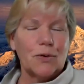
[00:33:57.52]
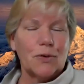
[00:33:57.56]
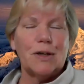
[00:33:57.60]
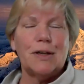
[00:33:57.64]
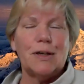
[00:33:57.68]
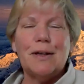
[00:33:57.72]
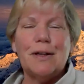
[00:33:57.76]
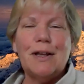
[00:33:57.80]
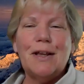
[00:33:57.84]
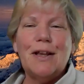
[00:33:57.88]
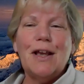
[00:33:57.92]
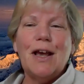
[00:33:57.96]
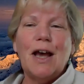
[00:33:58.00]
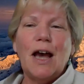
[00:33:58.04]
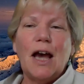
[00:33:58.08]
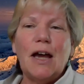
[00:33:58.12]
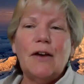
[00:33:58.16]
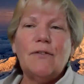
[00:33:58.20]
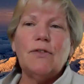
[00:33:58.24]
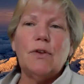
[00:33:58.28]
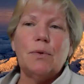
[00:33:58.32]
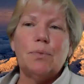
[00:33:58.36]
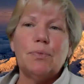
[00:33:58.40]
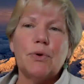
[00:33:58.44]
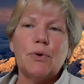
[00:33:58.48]
Great. I
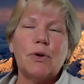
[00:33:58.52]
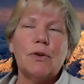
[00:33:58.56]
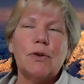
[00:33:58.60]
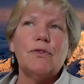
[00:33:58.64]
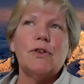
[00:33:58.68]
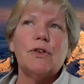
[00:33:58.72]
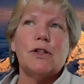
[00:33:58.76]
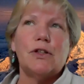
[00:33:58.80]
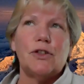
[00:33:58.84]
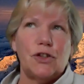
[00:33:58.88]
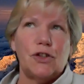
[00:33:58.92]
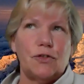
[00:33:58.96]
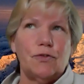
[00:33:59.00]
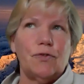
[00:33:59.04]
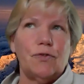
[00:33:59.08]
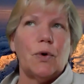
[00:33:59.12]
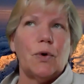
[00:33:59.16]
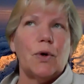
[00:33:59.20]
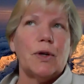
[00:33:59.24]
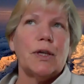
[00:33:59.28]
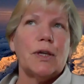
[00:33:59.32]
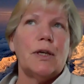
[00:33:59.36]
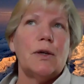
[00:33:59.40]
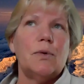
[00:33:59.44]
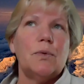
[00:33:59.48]
have the privilege of
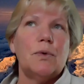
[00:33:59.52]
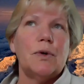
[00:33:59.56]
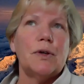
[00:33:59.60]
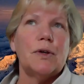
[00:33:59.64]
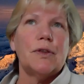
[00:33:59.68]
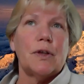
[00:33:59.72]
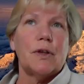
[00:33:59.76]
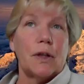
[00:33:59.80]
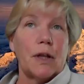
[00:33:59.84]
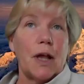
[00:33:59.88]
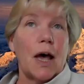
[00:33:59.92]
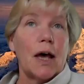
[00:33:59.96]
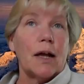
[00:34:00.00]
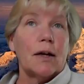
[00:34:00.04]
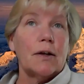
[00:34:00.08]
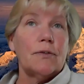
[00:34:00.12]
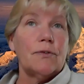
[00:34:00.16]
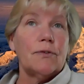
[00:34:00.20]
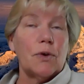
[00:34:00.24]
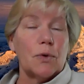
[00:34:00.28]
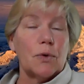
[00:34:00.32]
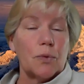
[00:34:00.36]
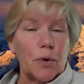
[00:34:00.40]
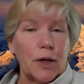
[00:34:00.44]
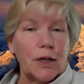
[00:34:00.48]
working with a lot
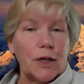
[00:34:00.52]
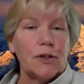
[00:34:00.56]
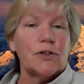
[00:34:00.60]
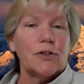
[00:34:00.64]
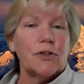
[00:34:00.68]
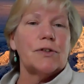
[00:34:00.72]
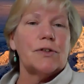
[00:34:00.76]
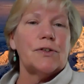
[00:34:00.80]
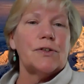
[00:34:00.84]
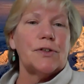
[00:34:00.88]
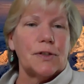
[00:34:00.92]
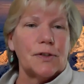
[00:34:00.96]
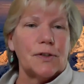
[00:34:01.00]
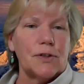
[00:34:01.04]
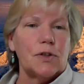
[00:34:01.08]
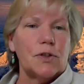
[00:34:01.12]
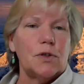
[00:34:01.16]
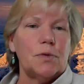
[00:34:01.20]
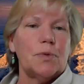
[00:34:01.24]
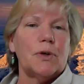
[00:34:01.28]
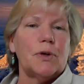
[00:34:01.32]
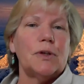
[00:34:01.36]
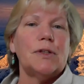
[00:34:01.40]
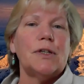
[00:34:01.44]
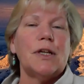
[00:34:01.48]
of the rangers and
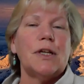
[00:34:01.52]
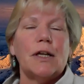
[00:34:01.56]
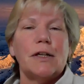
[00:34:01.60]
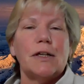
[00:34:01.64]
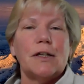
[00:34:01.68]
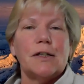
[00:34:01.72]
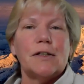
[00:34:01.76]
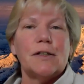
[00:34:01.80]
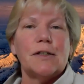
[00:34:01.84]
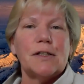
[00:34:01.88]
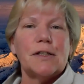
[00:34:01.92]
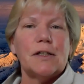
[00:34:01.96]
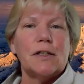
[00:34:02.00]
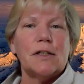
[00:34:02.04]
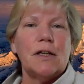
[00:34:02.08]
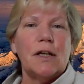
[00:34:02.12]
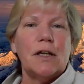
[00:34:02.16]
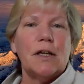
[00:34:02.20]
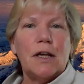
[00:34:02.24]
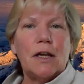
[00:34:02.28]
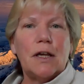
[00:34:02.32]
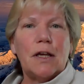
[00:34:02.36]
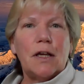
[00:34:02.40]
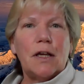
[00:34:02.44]
superintendents, and